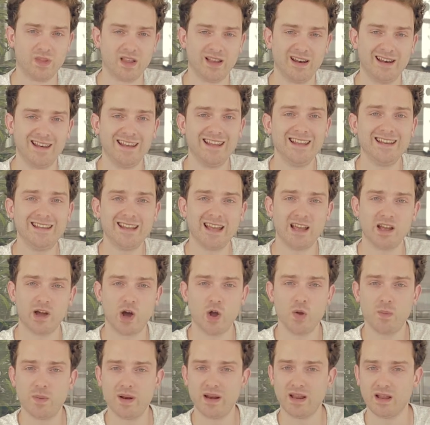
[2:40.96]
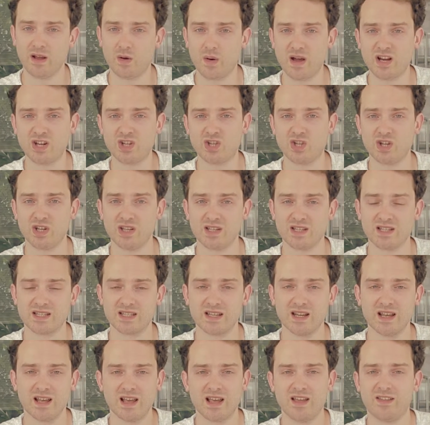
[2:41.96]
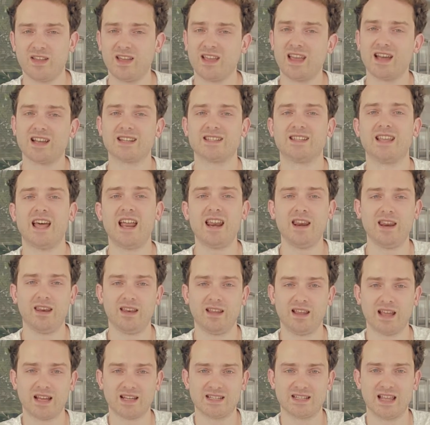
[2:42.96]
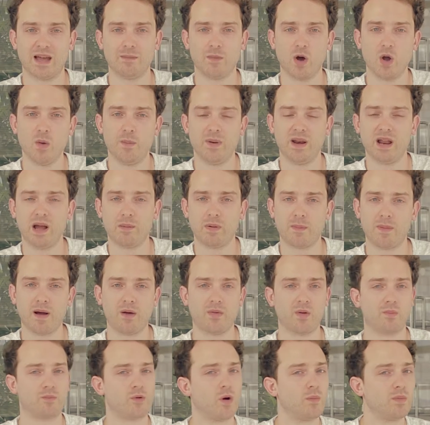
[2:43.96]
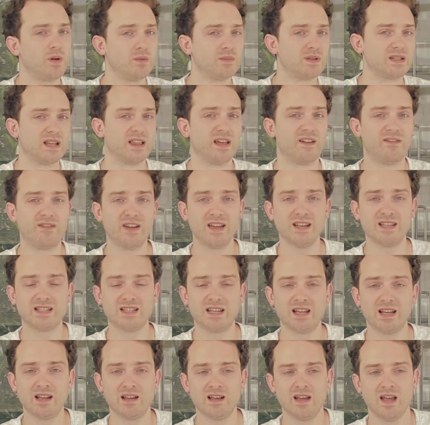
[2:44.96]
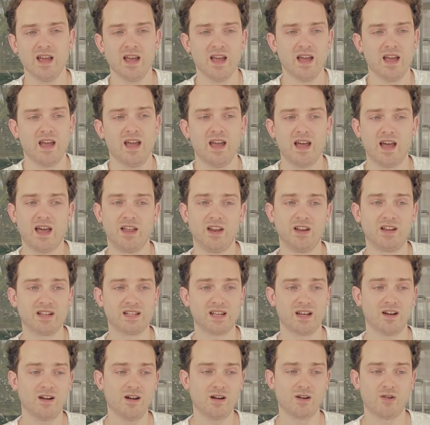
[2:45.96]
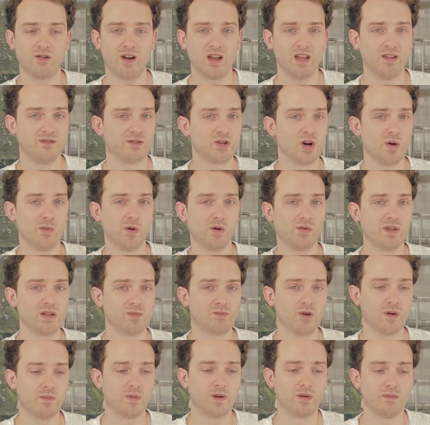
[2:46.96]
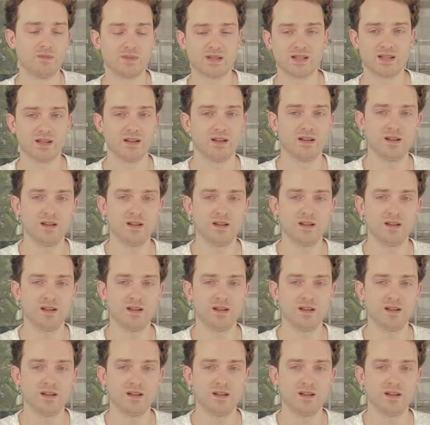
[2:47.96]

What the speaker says: leading opening questions that gets them opening up about the problems that they're facing. And you can say, oh great, you've told me all these problems.